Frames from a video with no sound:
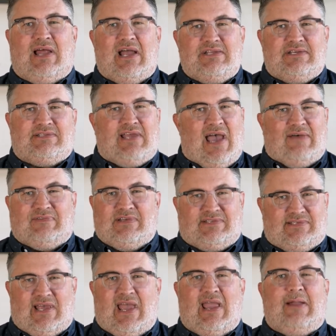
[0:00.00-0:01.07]
And I just have to
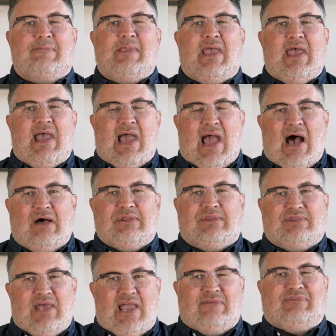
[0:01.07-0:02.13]
say how
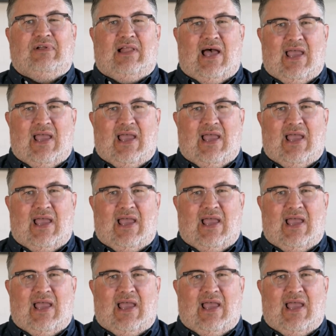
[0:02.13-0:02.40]
thankful